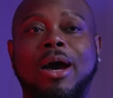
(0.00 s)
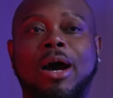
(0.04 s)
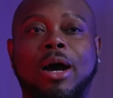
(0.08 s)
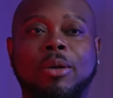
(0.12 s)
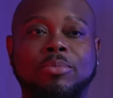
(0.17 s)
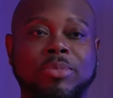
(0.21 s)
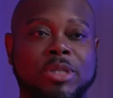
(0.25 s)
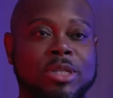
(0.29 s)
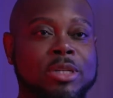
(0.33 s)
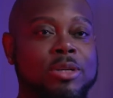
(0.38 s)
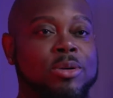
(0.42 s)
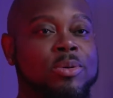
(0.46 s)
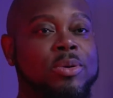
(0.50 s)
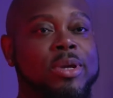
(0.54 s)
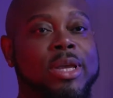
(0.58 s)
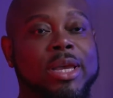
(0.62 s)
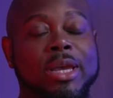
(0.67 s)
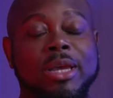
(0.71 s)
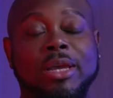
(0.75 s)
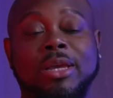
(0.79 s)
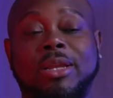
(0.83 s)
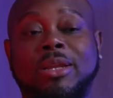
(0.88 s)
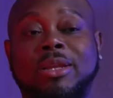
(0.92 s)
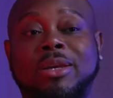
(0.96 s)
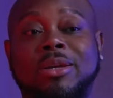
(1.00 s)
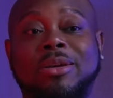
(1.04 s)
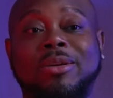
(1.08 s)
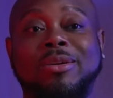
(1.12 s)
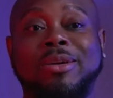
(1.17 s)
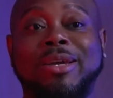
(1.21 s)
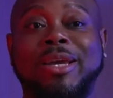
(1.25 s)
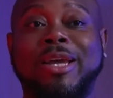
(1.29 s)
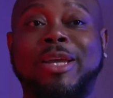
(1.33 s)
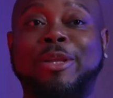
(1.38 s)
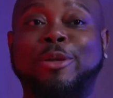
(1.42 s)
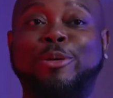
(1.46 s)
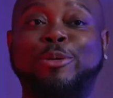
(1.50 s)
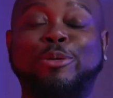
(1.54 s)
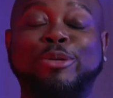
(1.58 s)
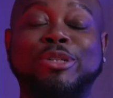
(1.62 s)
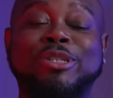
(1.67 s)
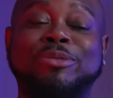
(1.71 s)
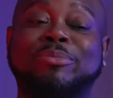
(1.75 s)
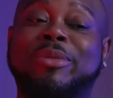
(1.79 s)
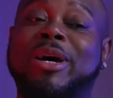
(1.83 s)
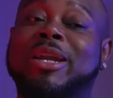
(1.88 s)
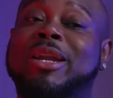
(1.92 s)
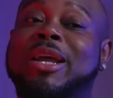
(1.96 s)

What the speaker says: I'm still getting there and using my